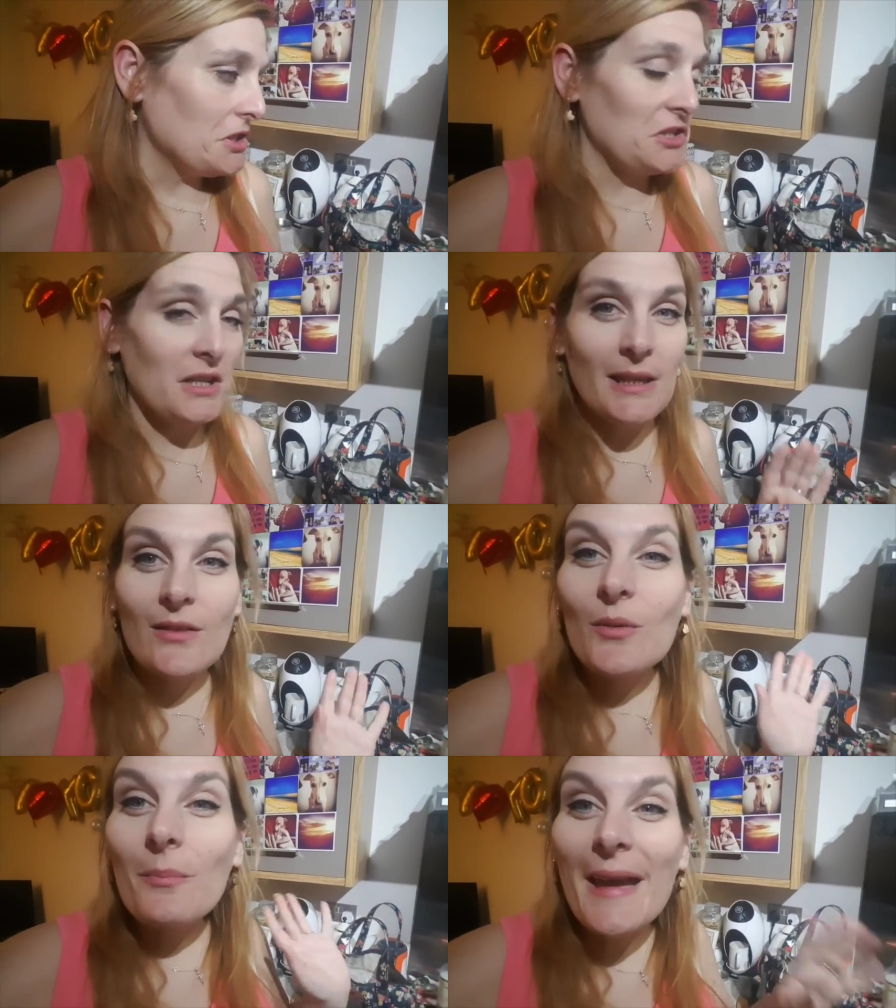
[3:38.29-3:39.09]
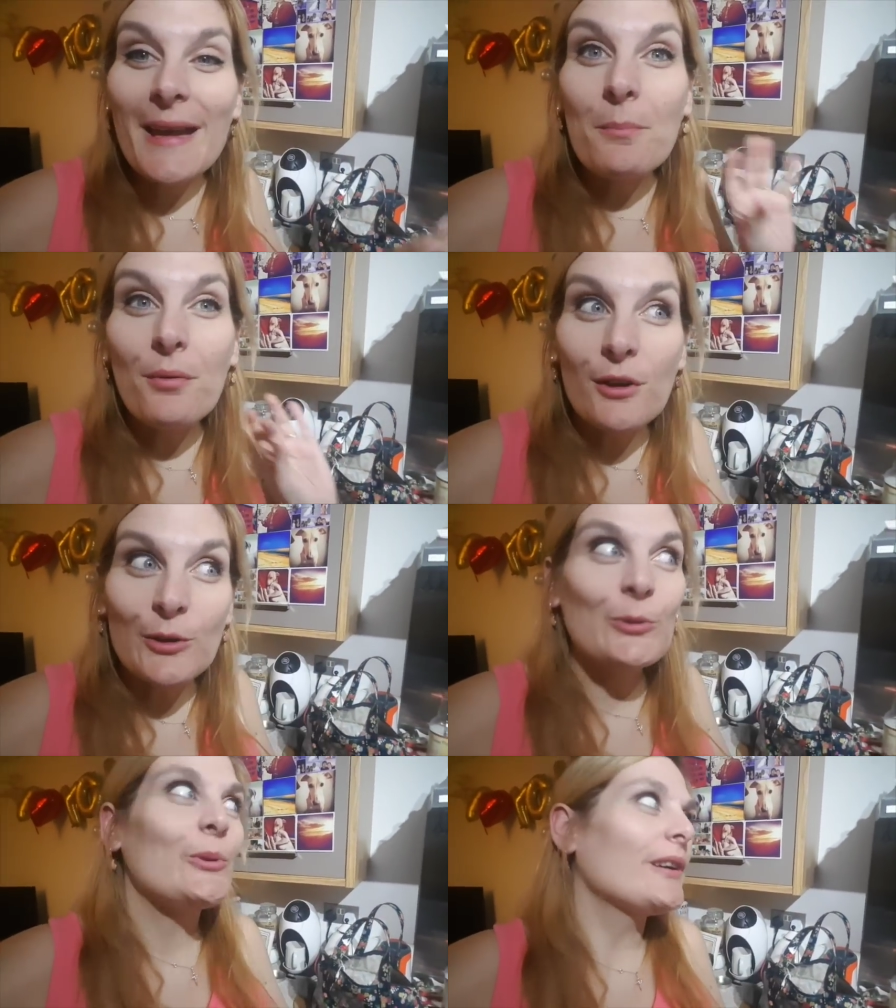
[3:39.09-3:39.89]
Didn't even make a
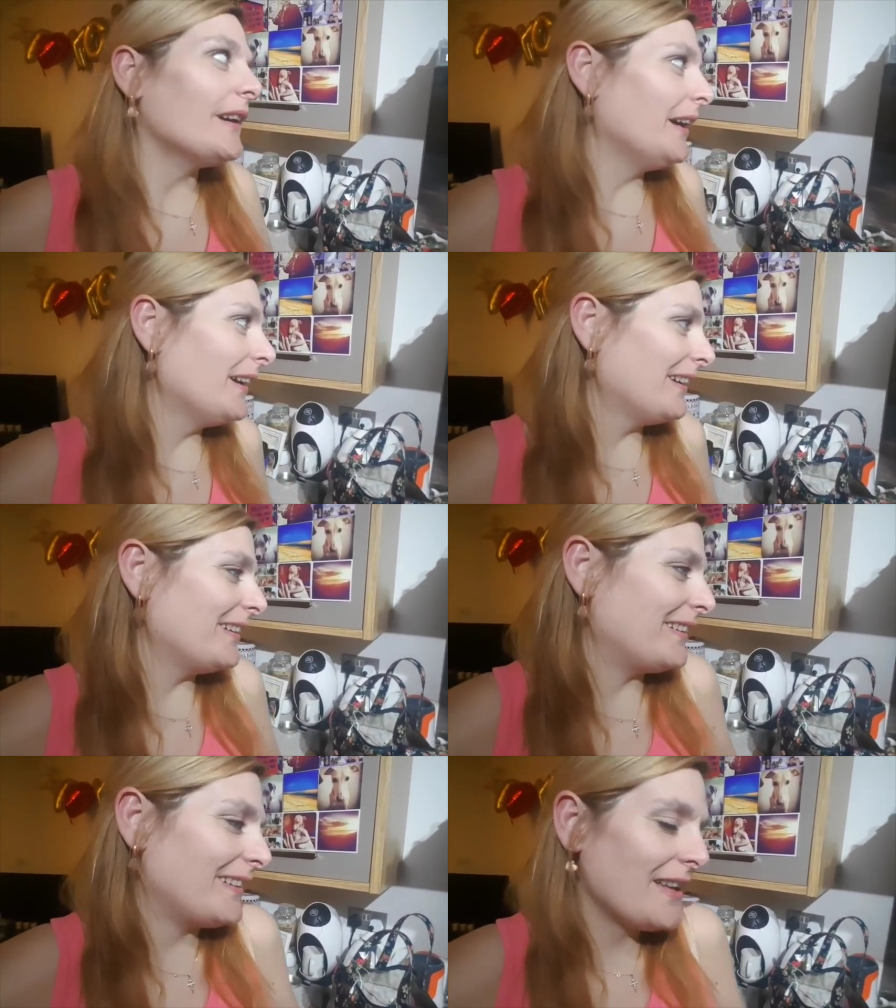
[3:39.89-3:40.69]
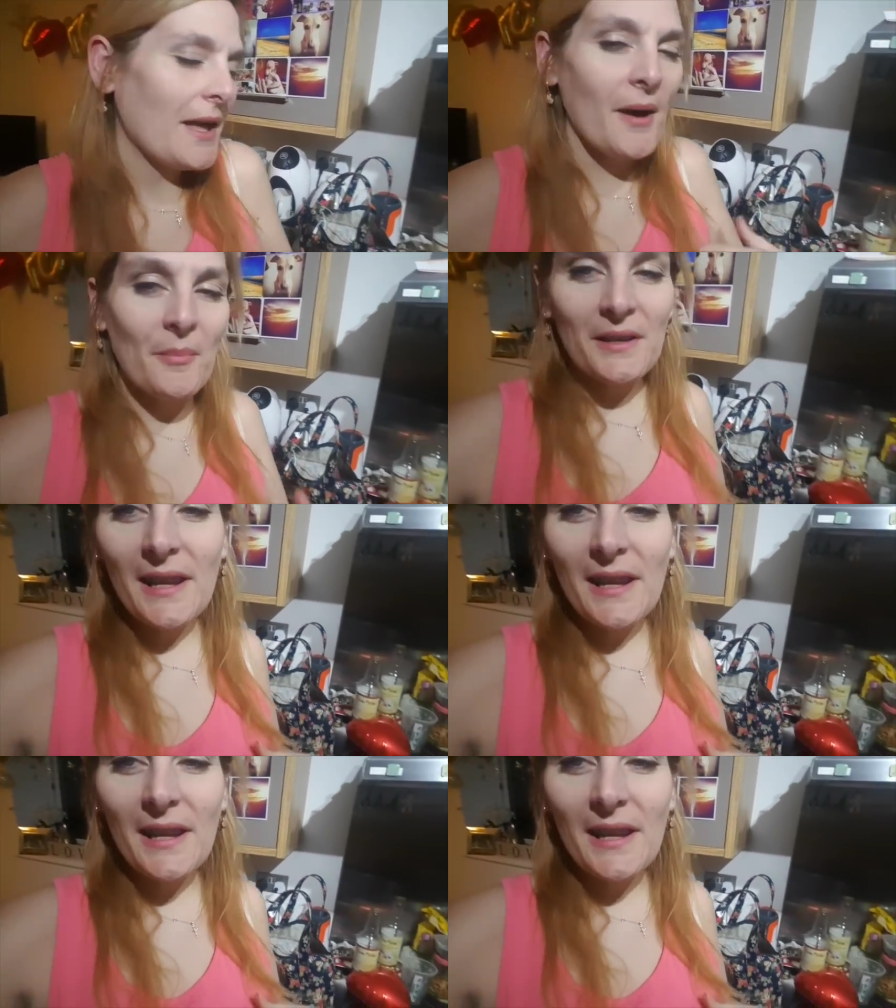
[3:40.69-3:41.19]
brew. But